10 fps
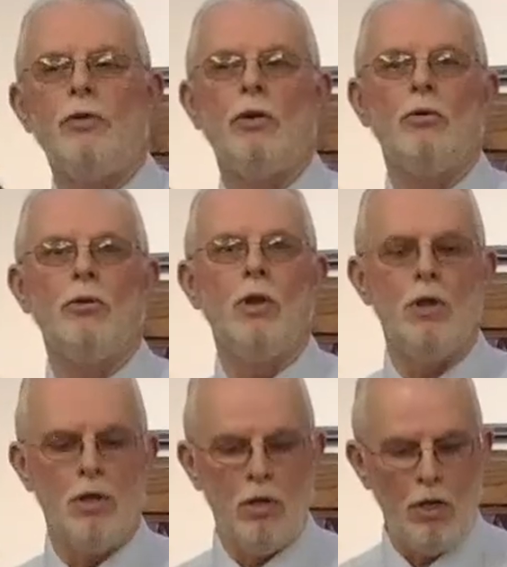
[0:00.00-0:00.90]
field,
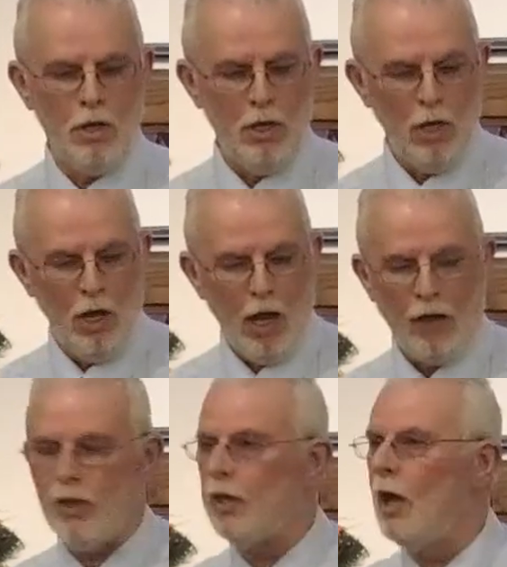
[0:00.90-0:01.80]
I
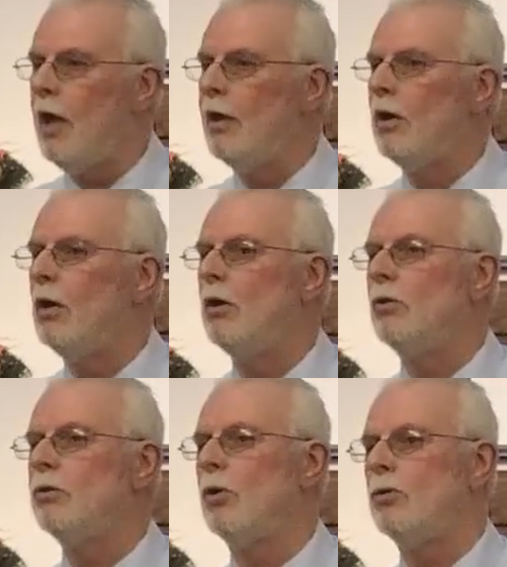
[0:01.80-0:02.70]
think I had
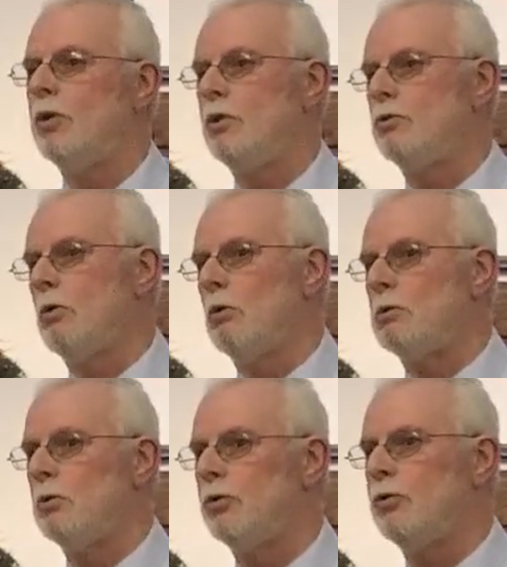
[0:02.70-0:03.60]
113
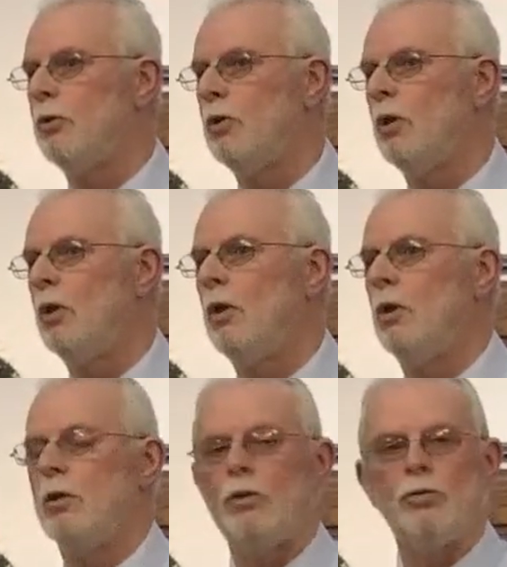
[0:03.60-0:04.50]
churches
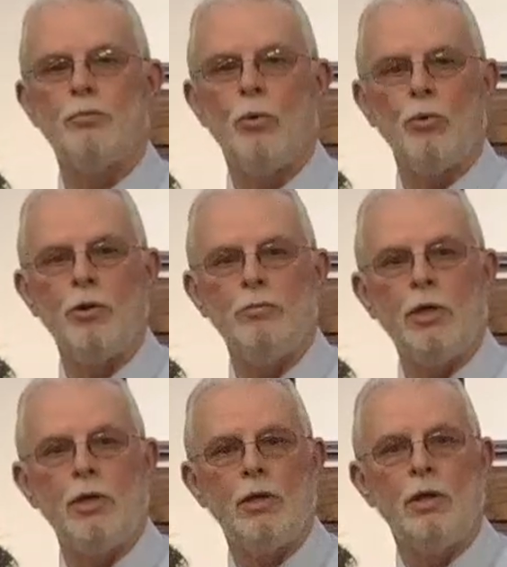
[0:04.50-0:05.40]
that supported
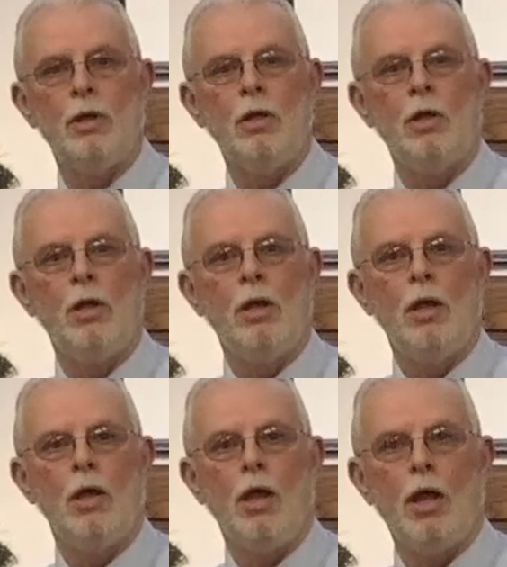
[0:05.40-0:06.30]
me,
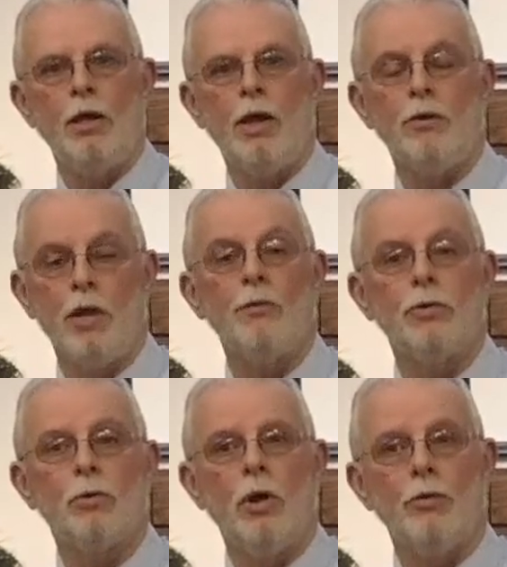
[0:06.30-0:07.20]
and that that
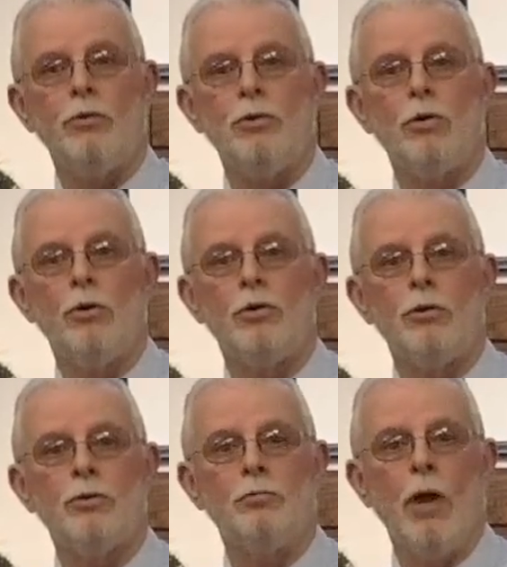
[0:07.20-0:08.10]
was quite a few
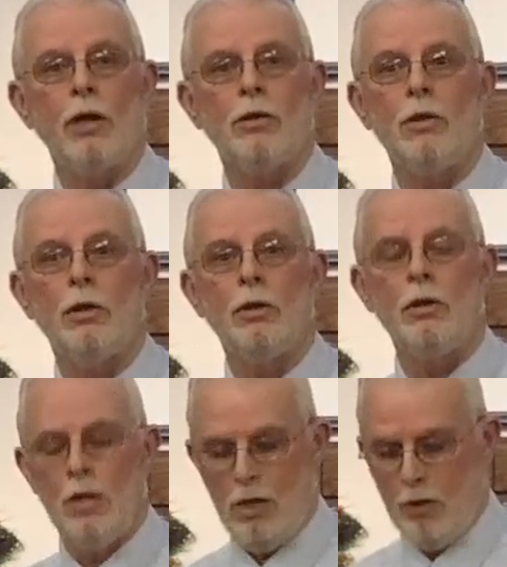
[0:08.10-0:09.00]
churches back then.
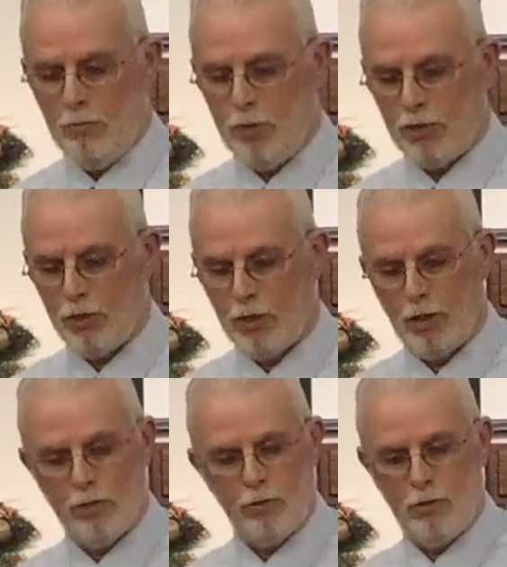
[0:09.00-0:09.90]
But uh,
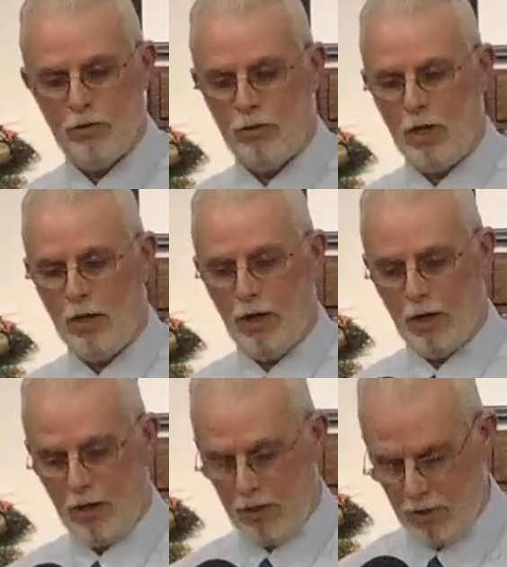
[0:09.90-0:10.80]

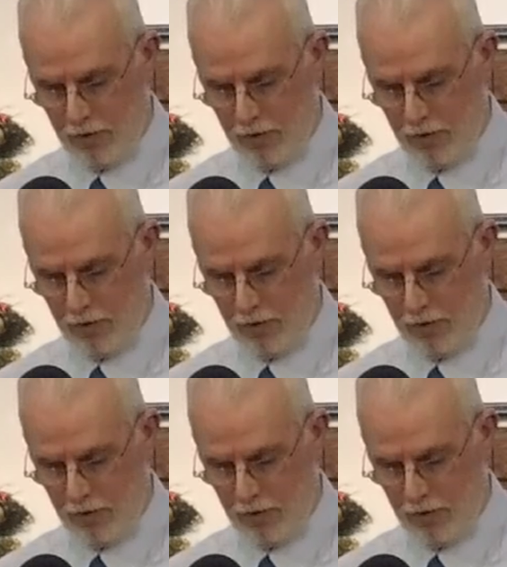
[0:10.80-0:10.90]
uh,